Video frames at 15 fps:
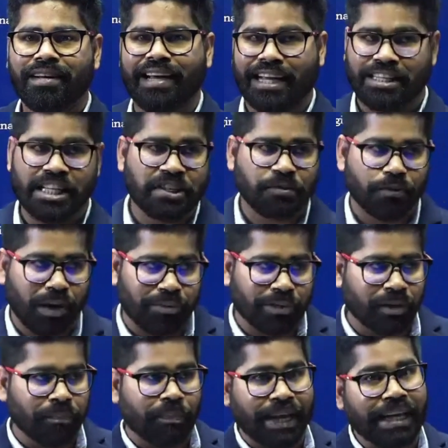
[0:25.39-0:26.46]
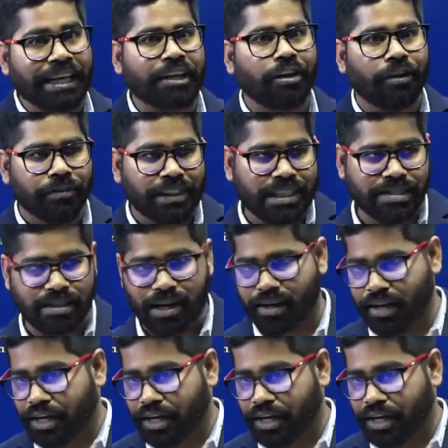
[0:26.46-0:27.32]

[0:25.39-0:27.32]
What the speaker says: Is it from the beginning of this